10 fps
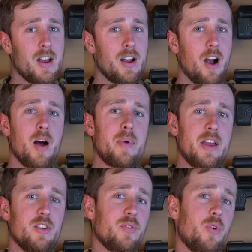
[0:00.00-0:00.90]
combat
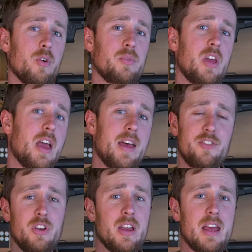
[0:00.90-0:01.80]
uniforms that
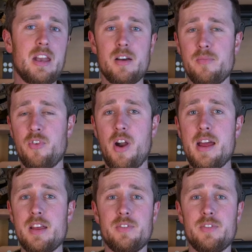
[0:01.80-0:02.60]
you can get in a variety